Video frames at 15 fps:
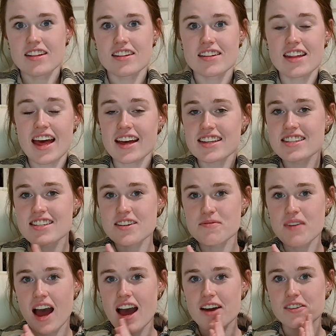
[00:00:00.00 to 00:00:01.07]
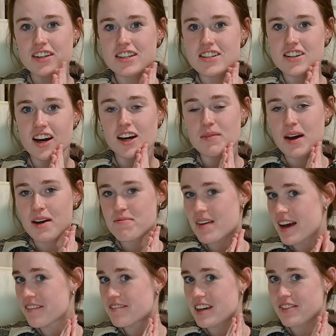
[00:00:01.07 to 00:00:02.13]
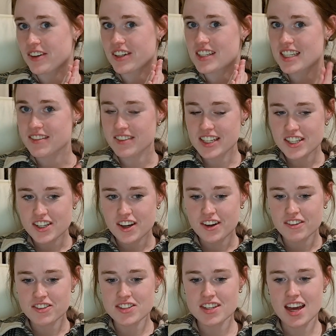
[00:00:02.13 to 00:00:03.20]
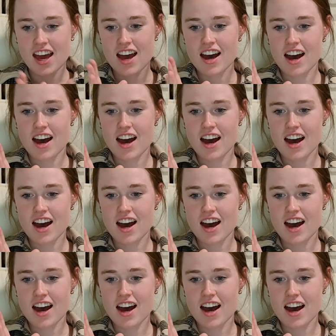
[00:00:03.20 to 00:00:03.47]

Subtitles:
Next, I wanted to talk about my favorite TV shows.